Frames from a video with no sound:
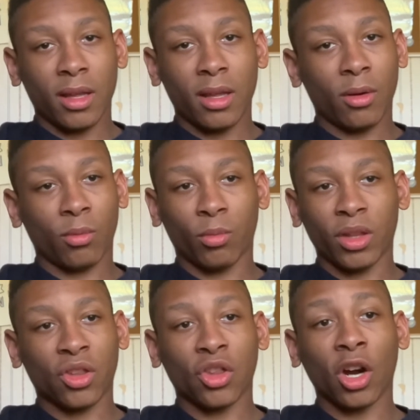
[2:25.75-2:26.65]
which
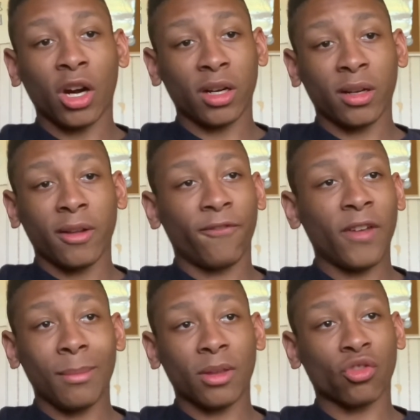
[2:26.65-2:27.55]
starred
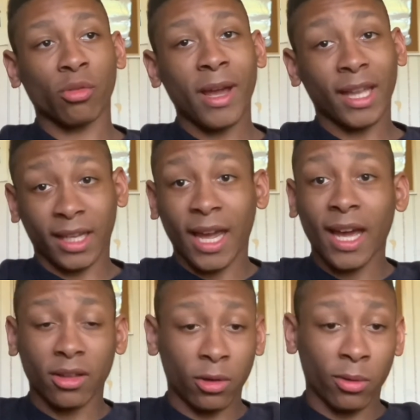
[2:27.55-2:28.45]
famous dramatic
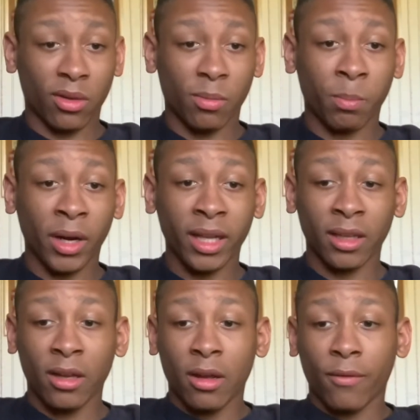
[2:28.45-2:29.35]
actors. But
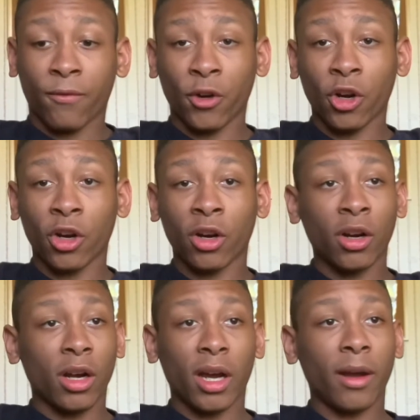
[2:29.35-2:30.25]
for
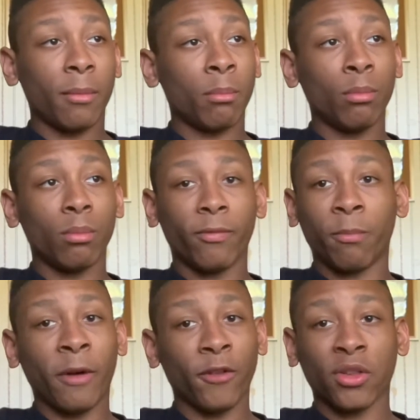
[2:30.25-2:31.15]

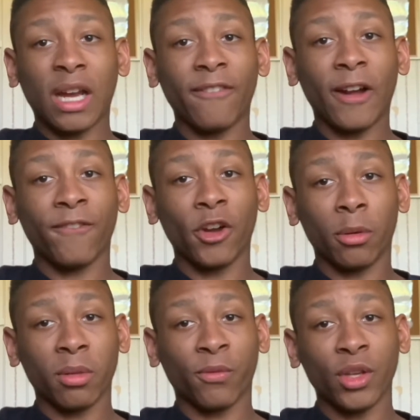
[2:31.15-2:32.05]
sci-fi
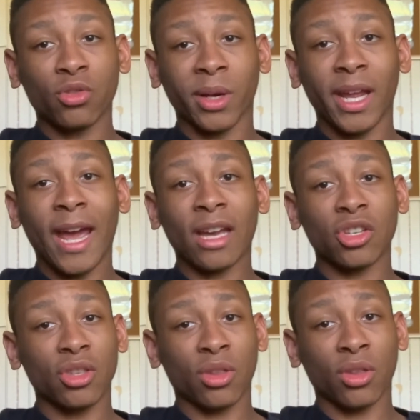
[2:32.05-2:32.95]
films featuring
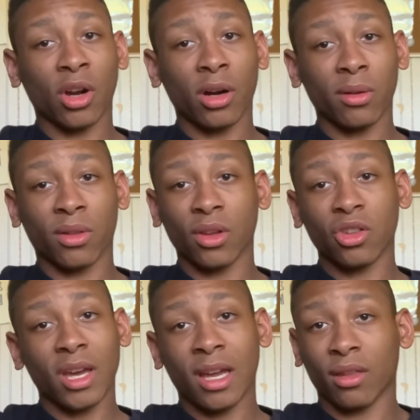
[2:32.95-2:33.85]
action stars such
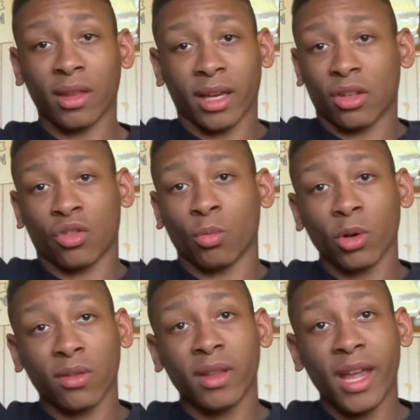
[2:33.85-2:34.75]
as like
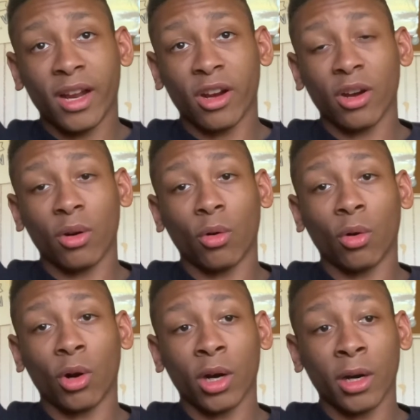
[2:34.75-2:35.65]
Schwarzenegger
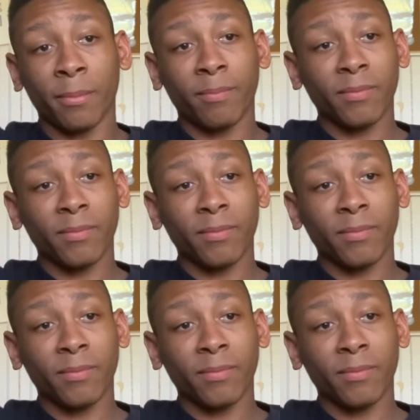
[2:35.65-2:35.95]
or